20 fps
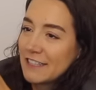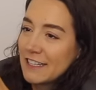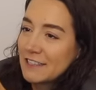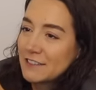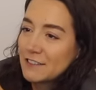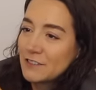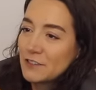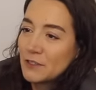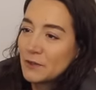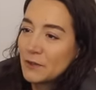
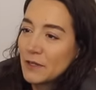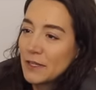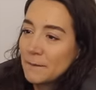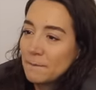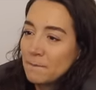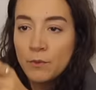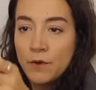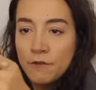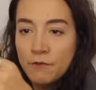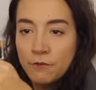Let's do
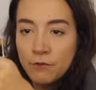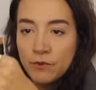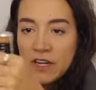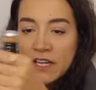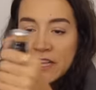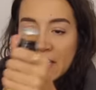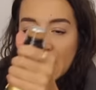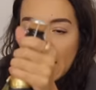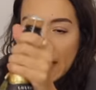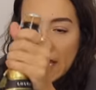it. We
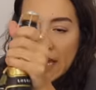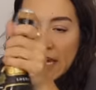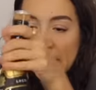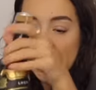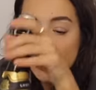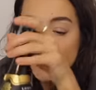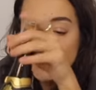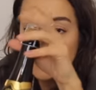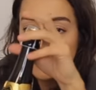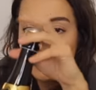free the
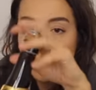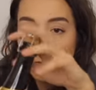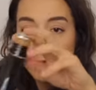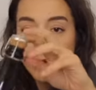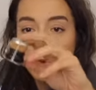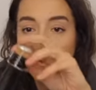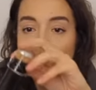cage from the